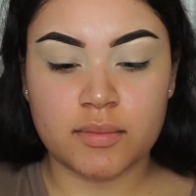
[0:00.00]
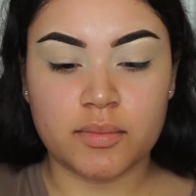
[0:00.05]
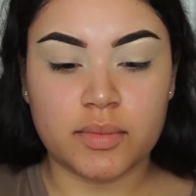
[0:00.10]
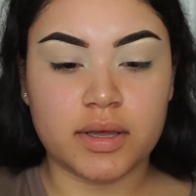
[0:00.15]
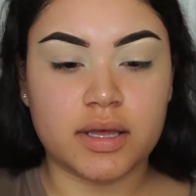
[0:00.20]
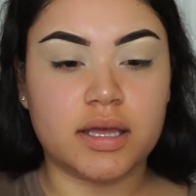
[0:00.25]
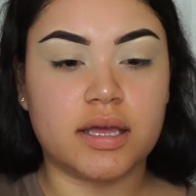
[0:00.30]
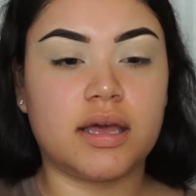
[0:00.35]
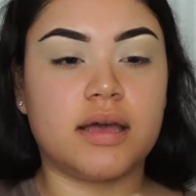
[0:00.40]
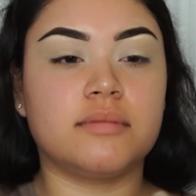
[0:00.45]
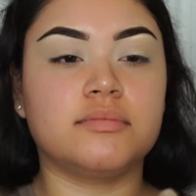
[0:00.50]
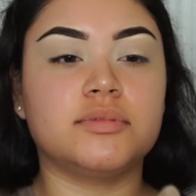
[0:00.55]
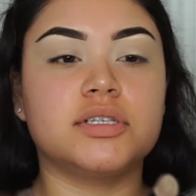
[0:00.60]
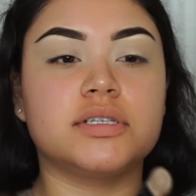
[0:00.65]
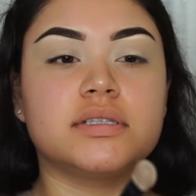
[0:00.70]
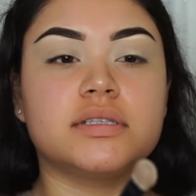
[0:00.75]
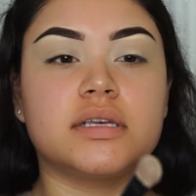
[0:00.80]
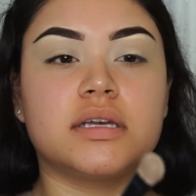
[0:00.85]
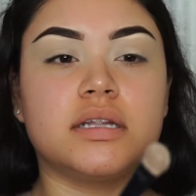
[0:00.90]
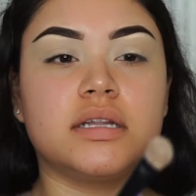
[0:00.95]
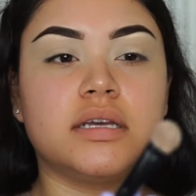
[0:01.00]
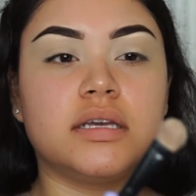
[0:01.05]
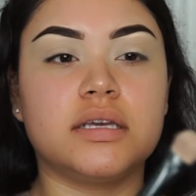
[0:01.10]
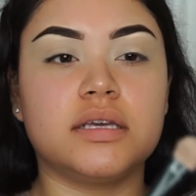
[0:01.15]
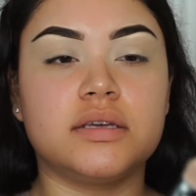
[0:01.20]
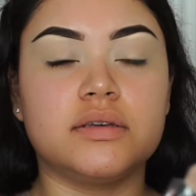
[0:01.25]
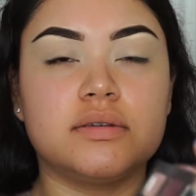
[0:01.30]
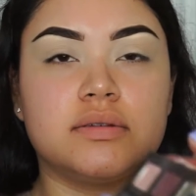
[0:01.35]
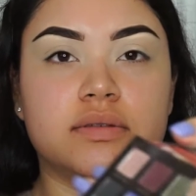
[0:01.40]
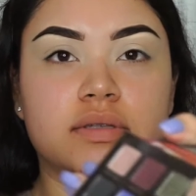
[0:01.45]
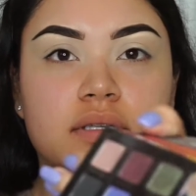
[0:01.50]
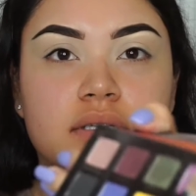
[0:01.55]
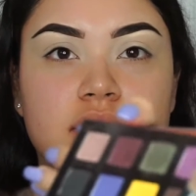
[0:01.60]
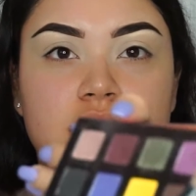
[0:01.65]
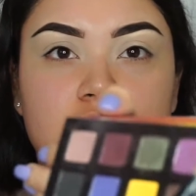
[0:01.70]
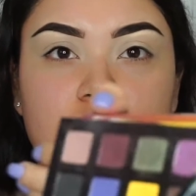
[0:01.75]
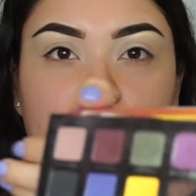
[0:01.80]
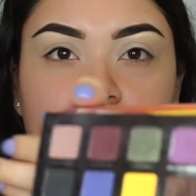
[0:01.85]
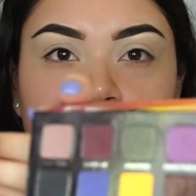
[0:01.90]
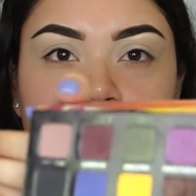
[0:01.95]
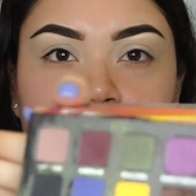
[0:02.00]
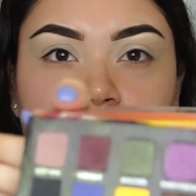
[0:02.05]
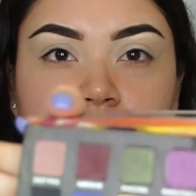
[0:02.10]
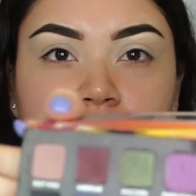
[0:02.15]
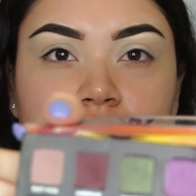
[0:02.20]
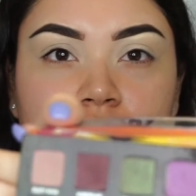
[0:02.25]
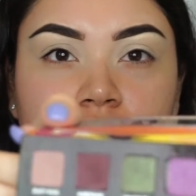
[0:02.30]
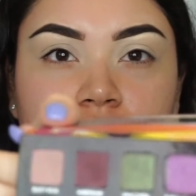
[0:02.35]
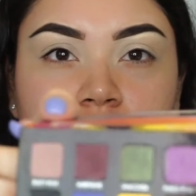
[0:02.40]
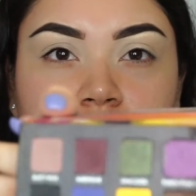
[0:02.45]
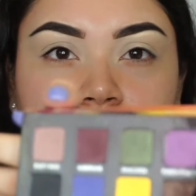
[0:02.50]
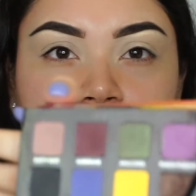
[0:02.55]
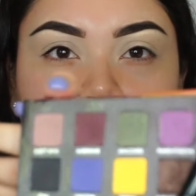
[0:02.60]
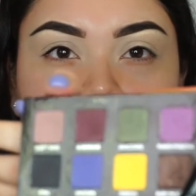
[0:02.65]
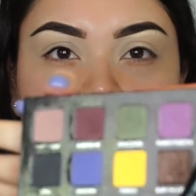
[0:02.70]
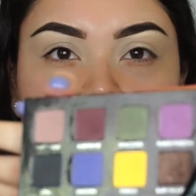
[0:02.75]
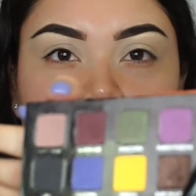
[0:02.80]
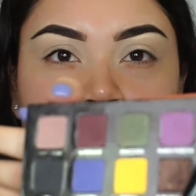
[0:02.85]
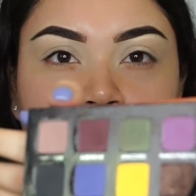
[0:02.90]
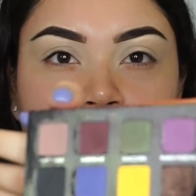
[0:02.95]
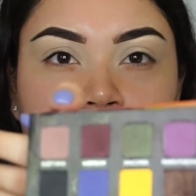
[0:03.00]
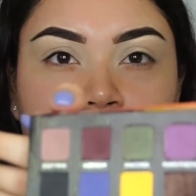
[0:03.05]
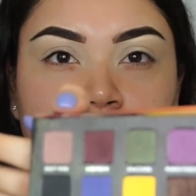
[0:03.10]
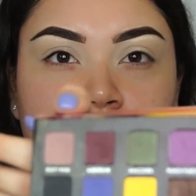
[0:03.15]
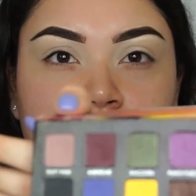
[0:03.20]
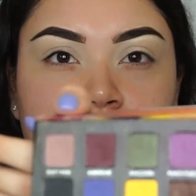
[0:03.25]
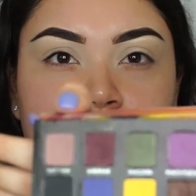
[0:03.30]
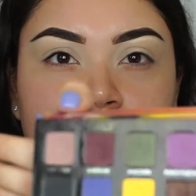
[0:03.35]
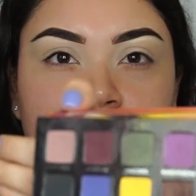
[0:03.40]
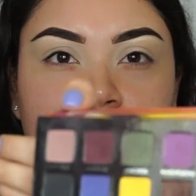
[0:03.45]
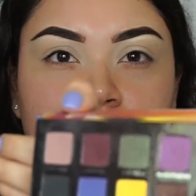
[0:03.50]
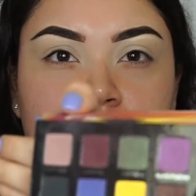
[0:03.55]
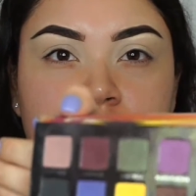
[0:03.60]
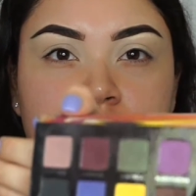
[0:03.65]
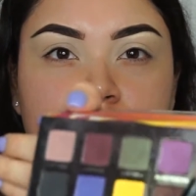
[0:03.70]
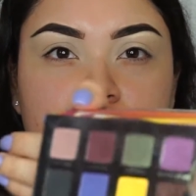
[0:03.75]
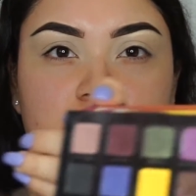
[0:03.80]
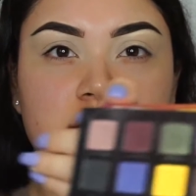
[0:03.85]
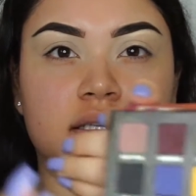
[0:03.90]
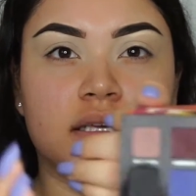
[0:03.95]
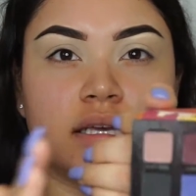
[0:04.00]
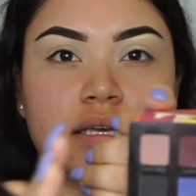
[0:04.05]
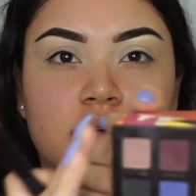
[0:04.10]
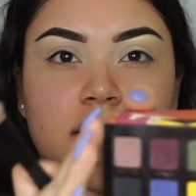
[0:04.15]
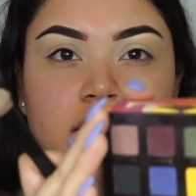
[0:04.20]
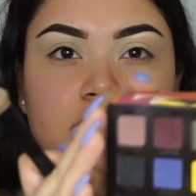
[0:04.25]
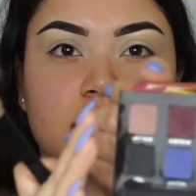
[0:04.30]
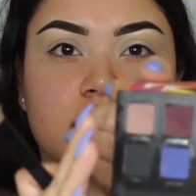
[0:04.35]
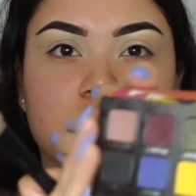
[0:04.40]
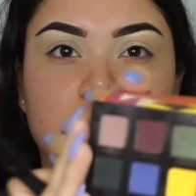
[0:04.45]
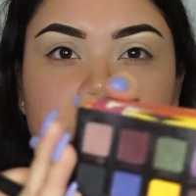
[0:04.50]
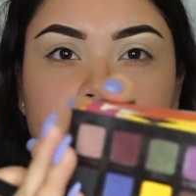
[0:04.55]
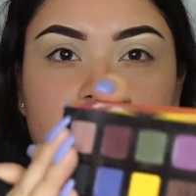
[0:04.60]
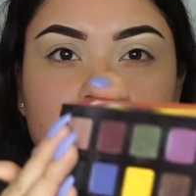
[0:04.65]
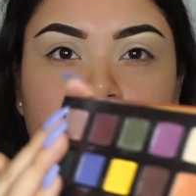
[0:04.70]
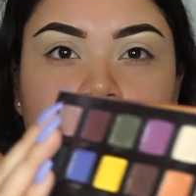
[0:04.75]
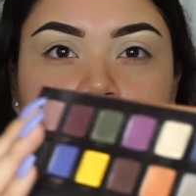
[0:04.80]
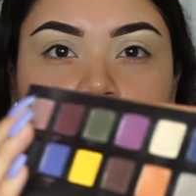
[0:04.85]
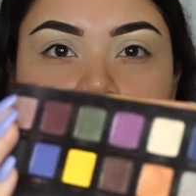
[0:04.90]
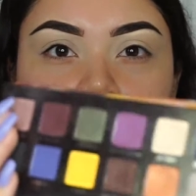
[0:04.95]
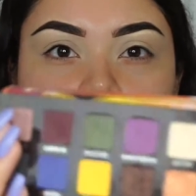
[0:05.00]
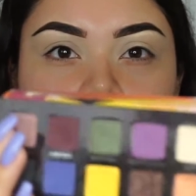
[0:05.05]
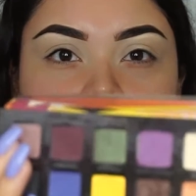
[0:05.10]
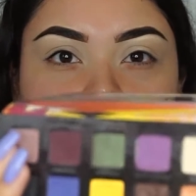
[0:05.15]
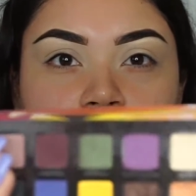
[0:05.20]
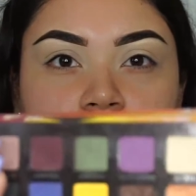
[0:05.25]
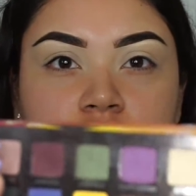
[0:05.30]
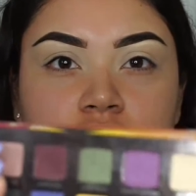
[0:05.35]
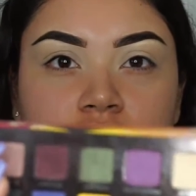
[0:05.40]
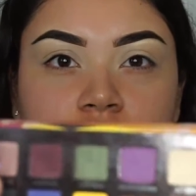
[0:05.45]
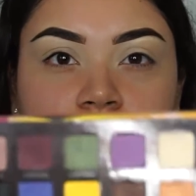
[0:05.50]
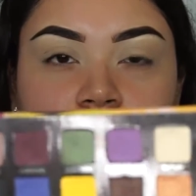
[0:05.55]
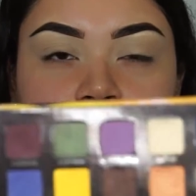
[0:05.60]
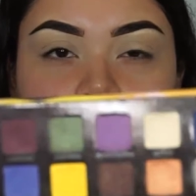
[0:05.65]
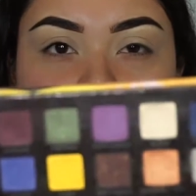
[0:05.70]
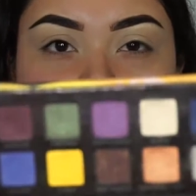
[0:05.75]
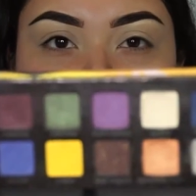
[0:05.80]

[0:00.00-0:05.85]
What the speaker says: But I'm just gonna use this color right here. It's like a skin tone shade.